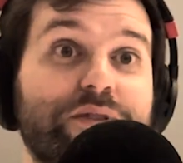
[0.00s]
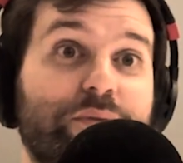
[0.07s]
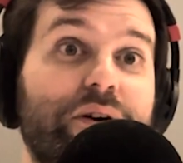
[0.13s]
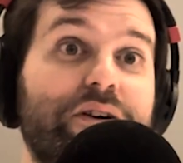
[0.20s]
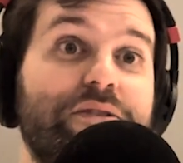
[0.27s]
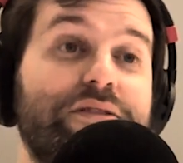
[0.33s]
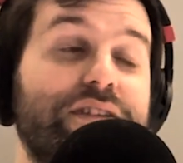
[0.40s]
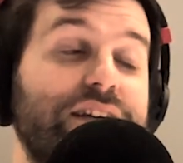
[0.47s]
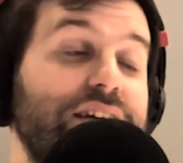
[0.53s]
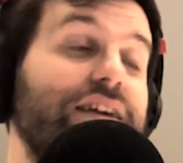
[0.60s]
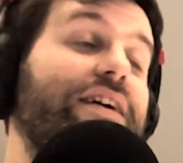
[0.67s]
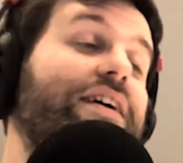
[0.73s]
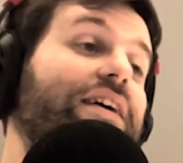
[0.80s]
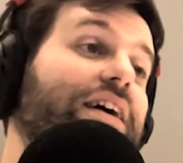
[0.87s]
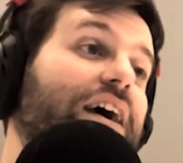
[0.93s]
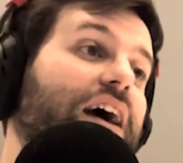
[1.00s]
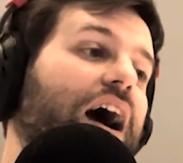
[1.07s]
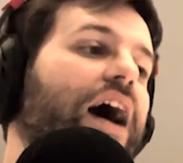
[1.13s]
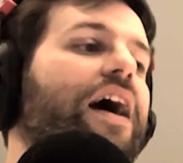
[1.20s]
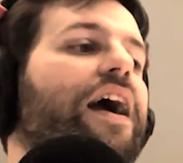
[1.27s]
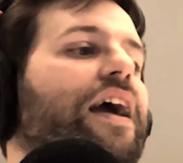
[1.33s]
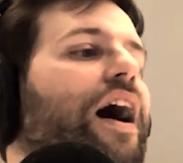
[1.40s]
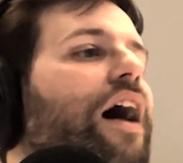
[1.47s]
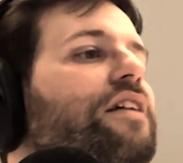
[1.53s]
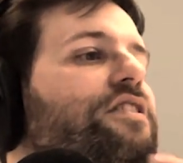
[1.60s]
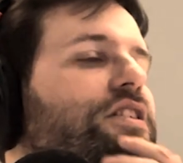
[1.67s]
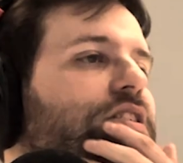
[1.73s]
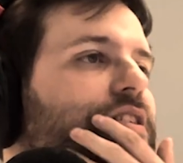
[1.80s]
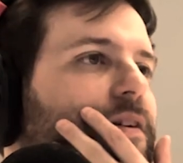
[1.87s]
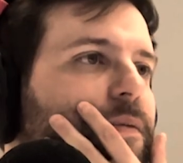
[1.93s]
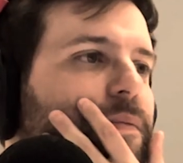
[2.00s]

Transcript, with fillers: That's sort of what happened. I just...